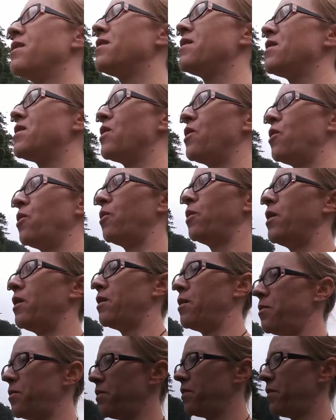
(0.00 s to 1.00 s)
So
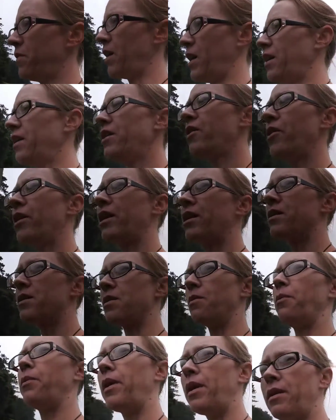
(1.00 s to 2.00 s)
I know I got some
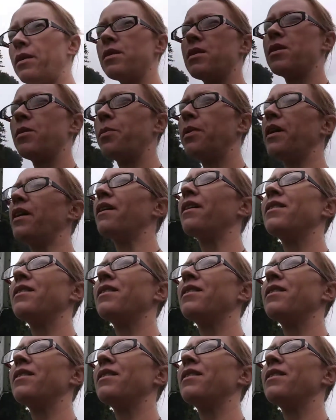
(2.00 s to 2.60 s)
beans to pick,